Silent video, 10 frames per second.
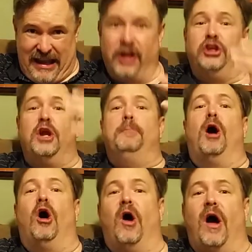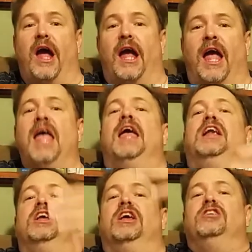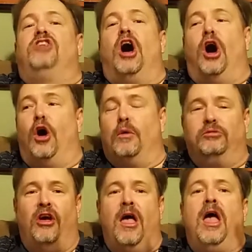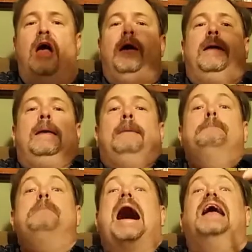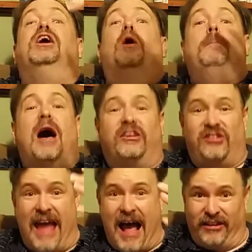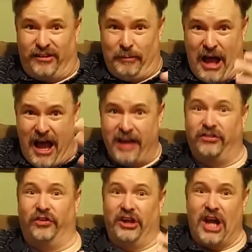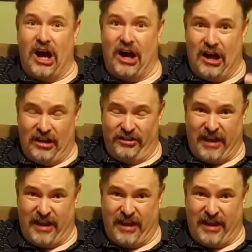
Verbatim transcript: Your boy in his homes, Michael bust out logs for you all